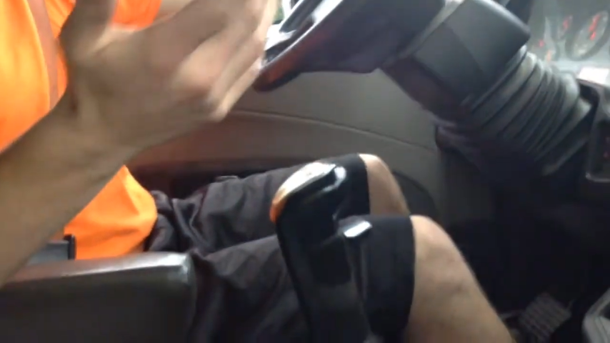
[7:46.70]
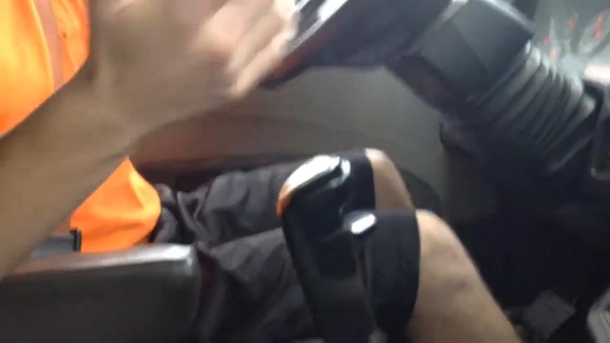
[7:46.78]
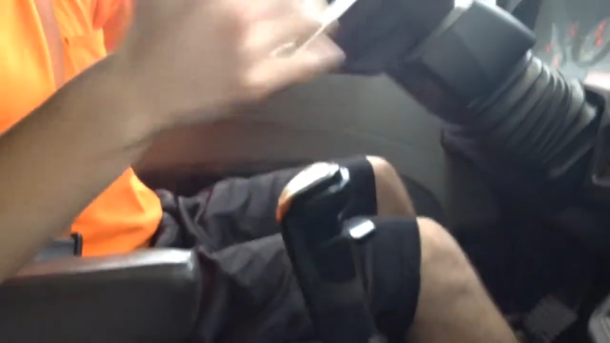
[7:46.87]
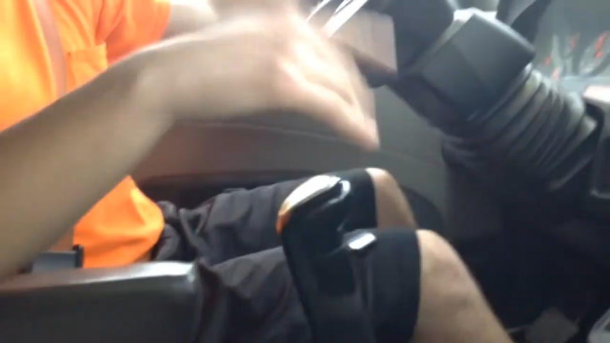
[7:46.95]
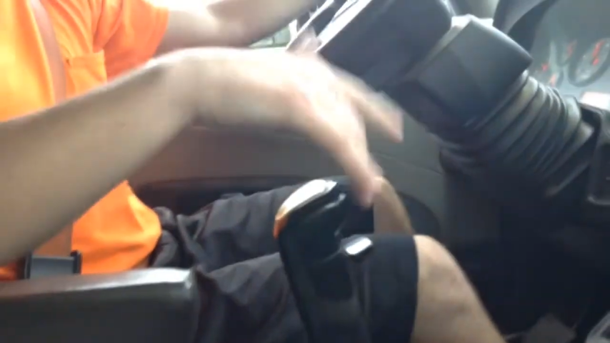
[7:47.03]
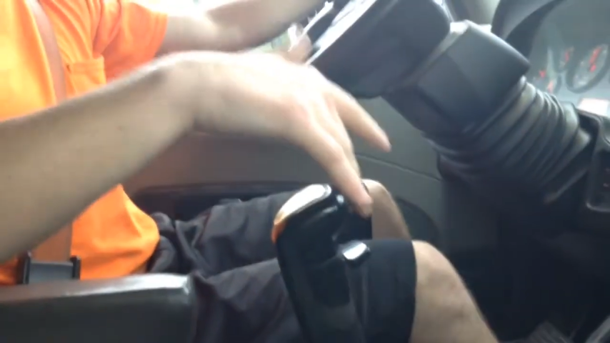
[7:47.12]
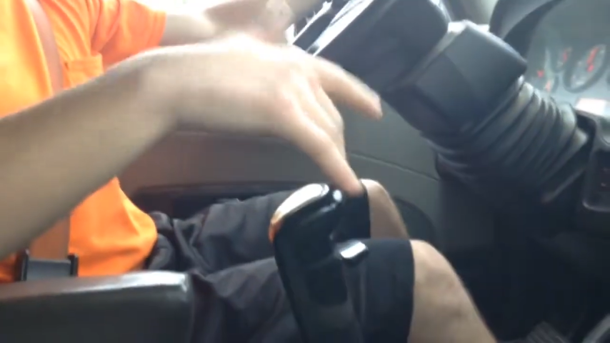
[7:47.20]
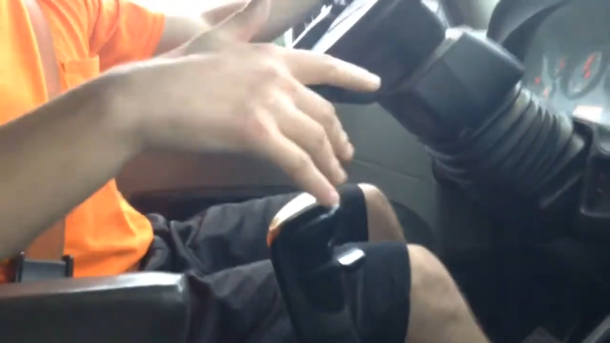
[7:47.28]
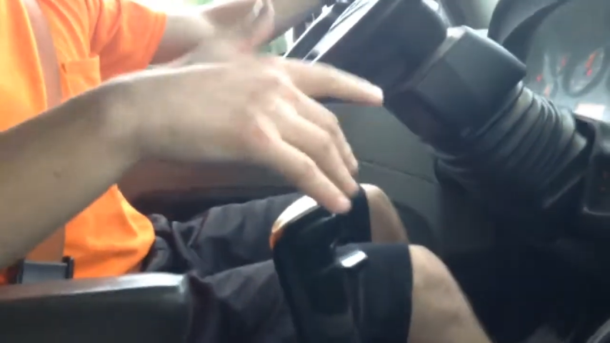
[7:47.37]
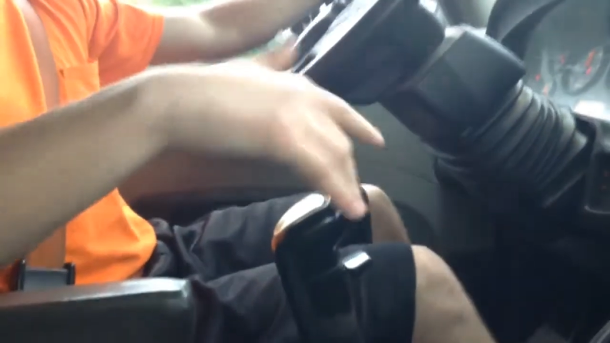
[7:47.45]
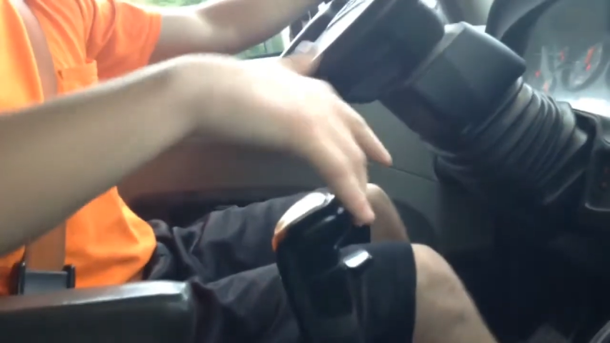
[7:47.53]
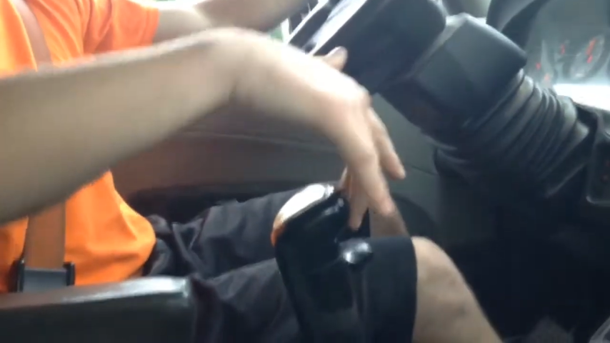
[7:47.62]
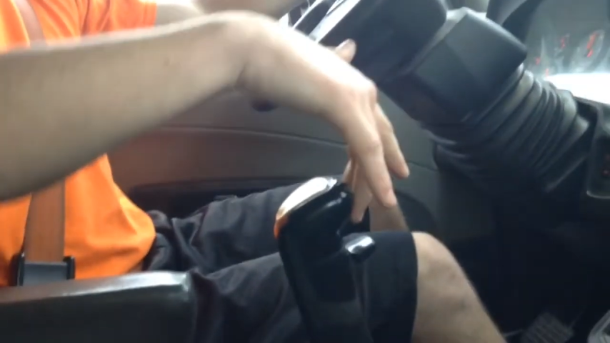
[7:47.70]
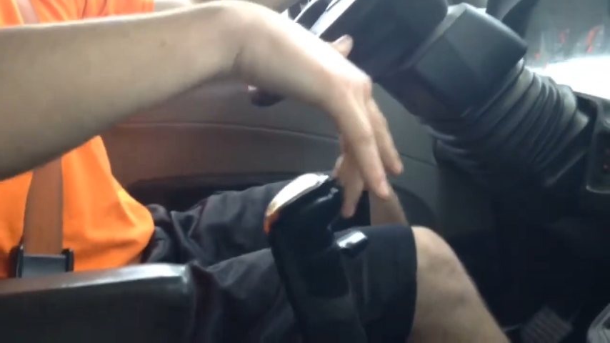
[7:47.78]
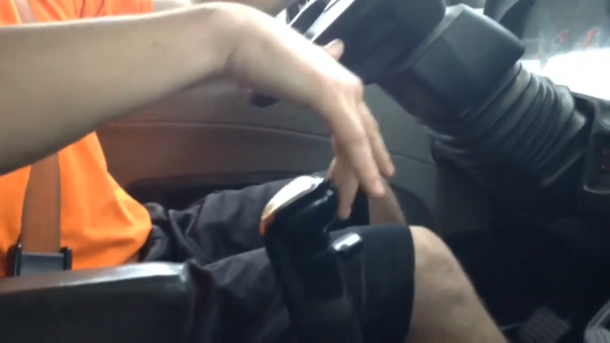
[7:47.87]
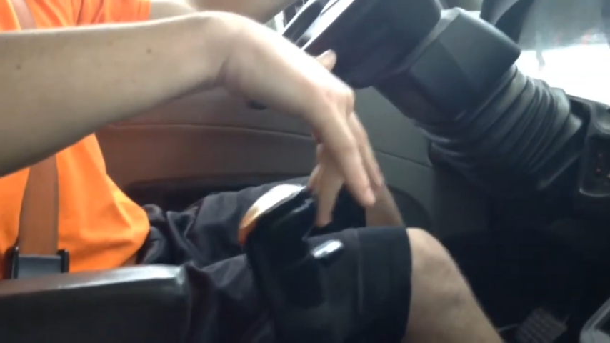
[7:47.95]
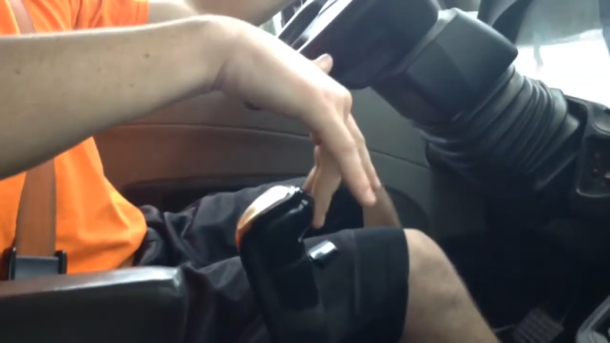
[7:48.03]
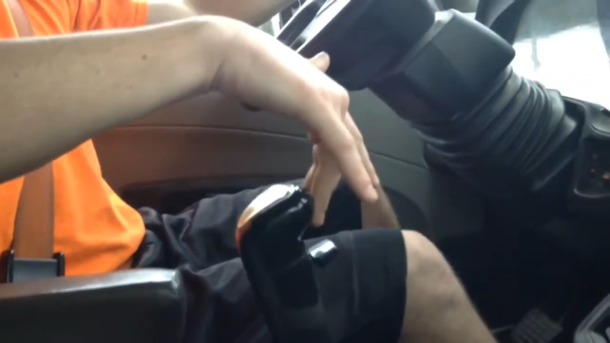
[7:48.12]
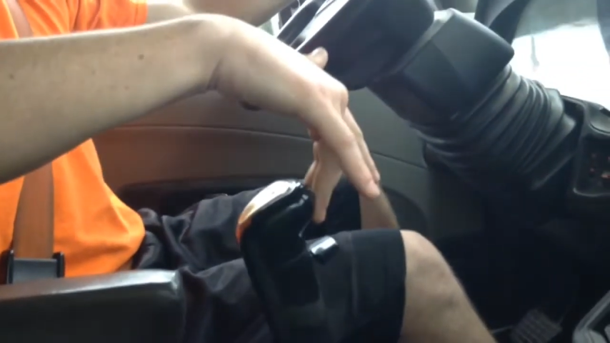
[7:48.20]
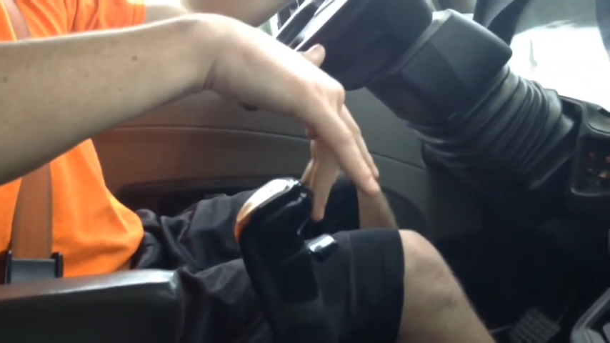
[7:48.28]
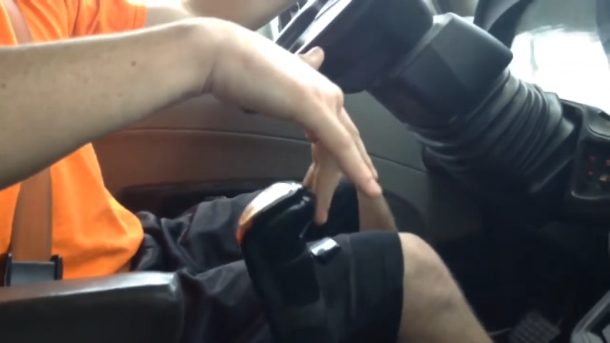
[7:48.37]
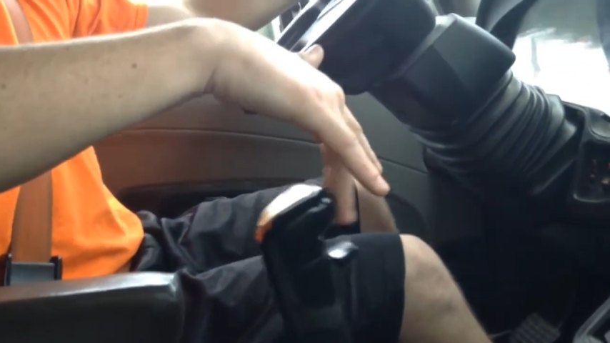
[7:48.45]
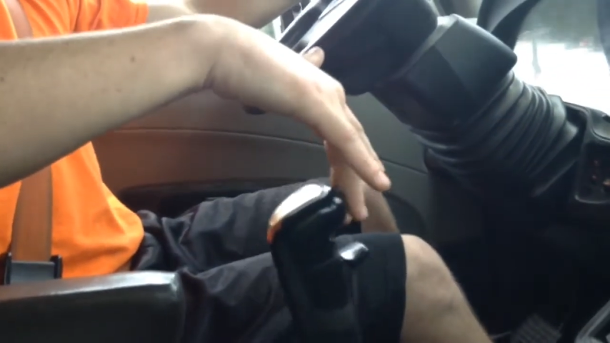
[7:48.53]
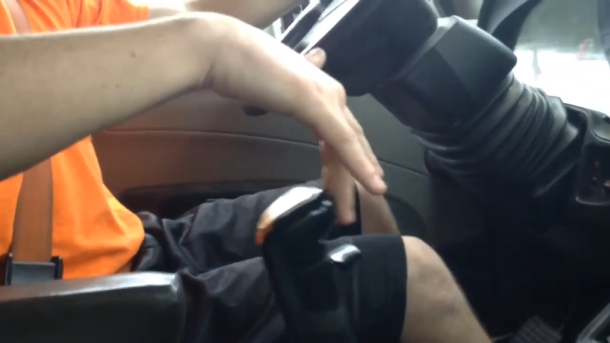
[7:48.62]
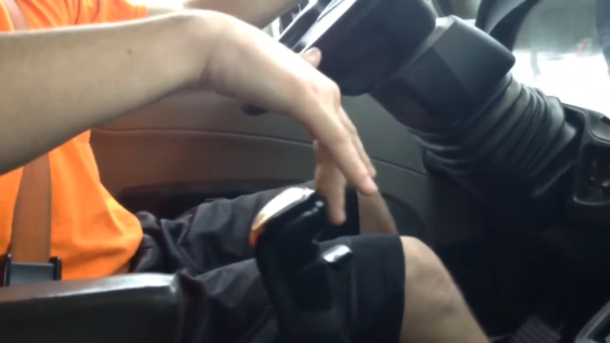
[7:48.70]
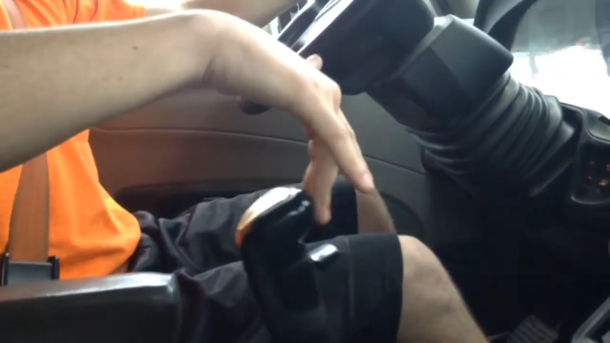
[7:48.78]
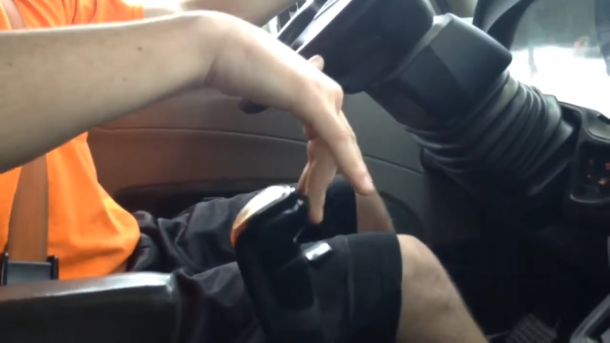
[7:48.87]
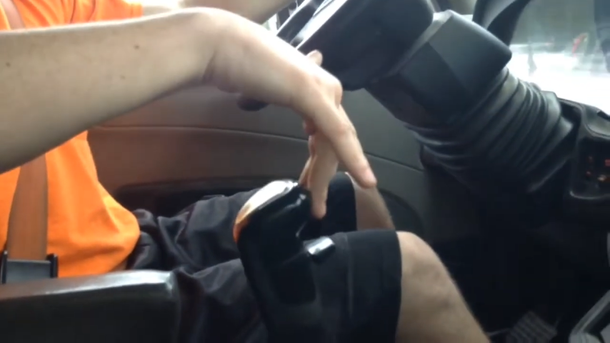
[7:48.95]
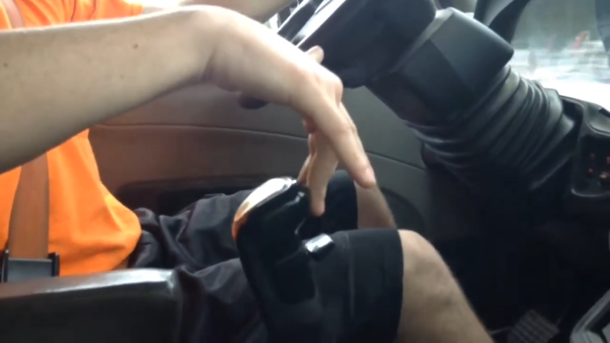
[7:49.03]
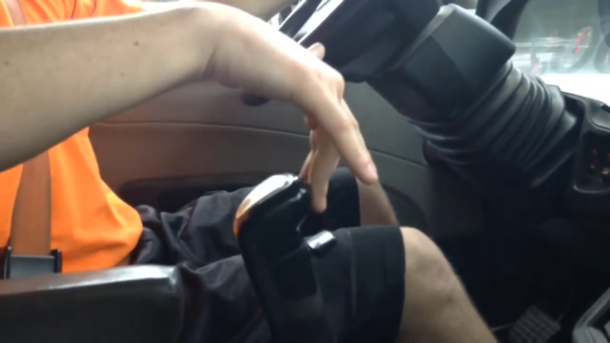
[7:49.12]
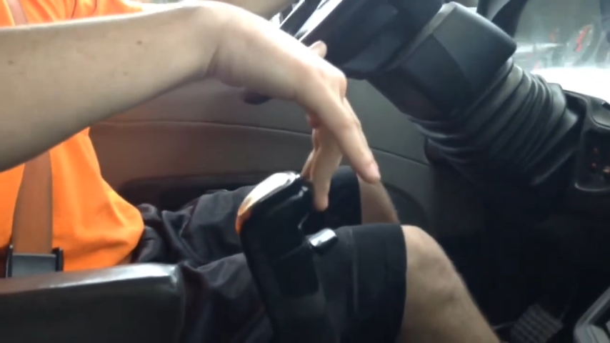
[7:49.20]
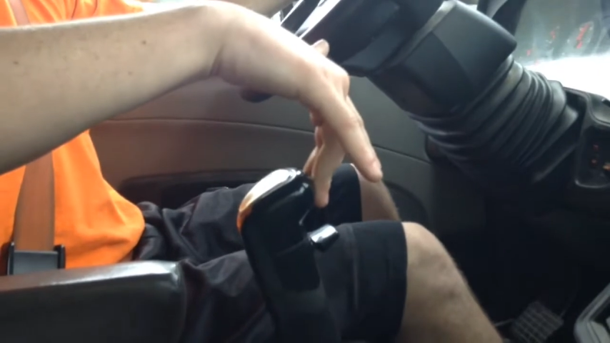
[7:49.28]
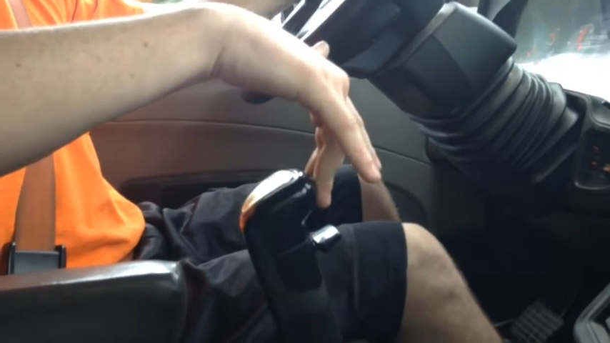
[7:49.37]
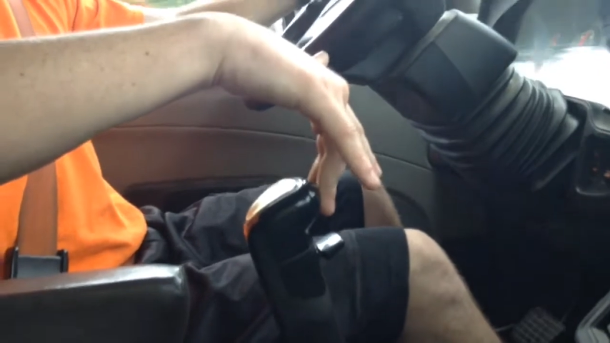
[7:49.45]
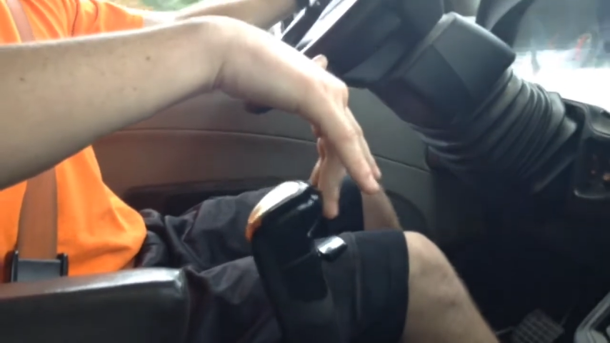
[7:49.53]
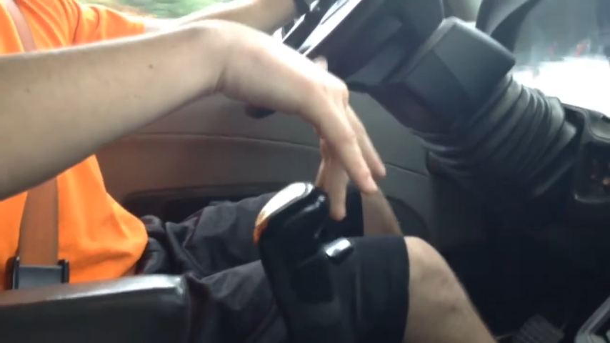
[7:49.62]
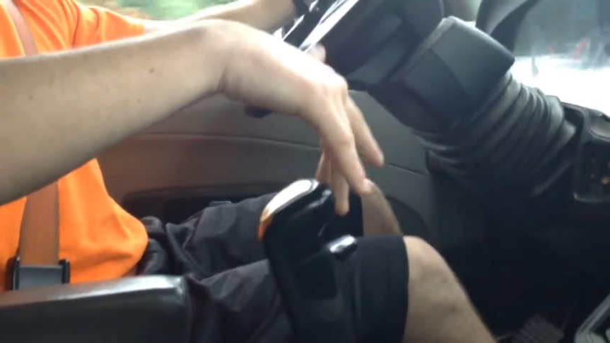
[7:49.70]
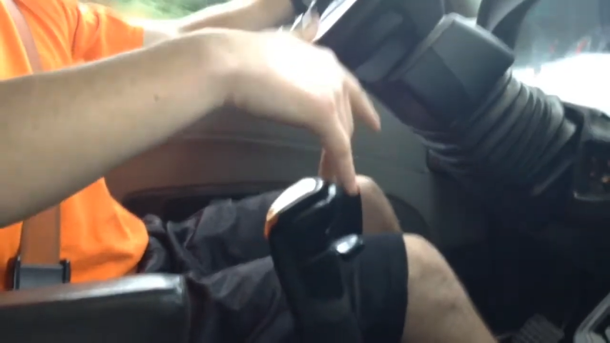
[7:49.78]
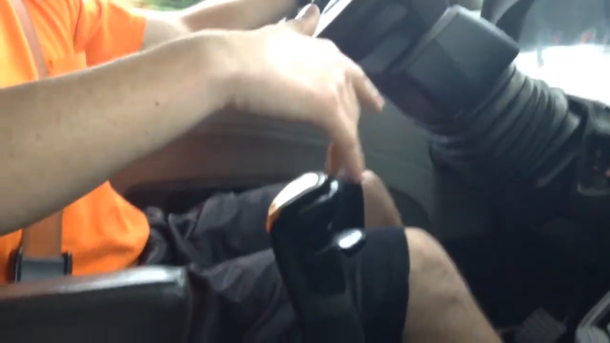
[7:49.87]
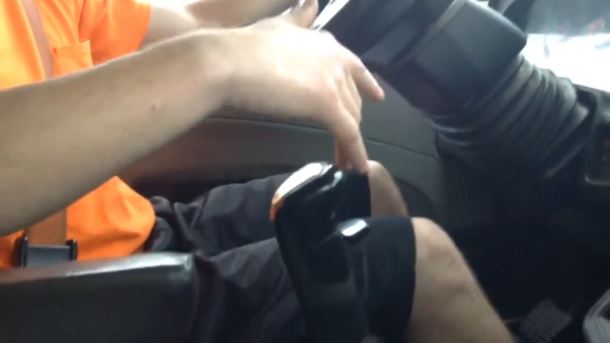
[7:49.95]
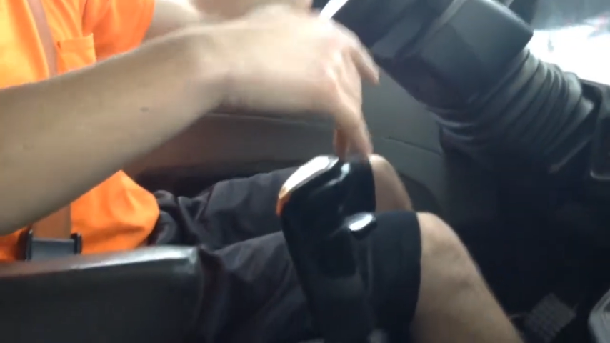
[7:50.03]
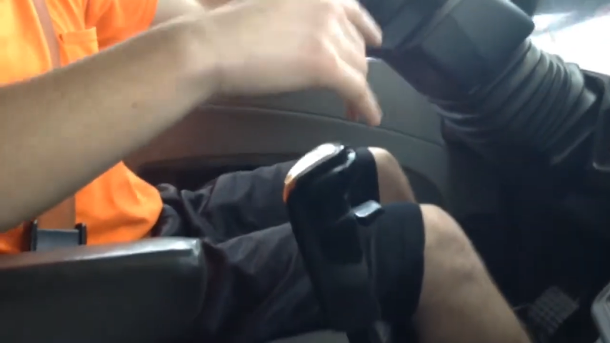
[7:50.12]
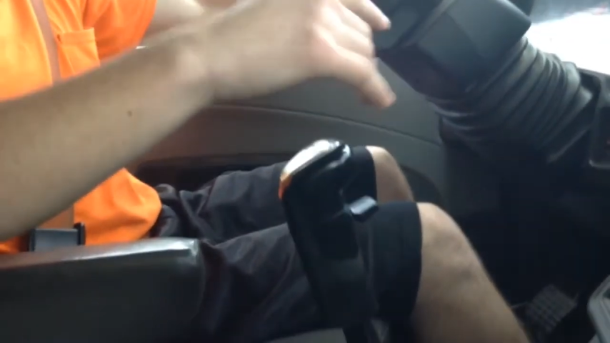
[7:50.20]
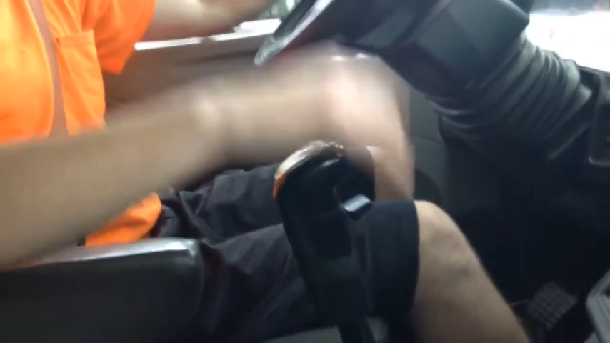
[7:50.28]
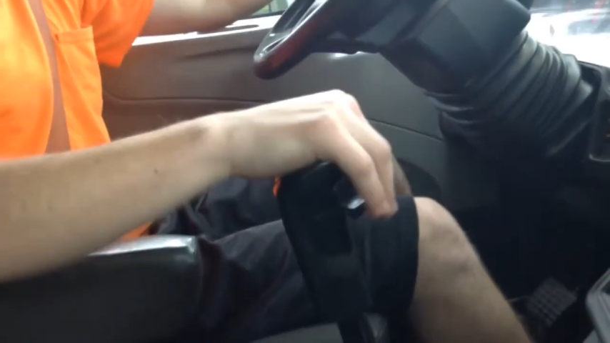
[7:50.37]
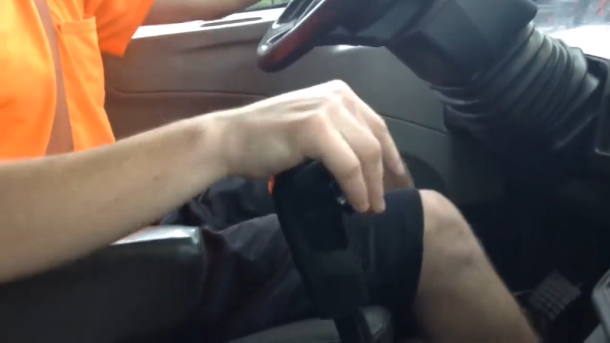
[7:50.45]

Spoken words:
Nobody's mouth can be seen.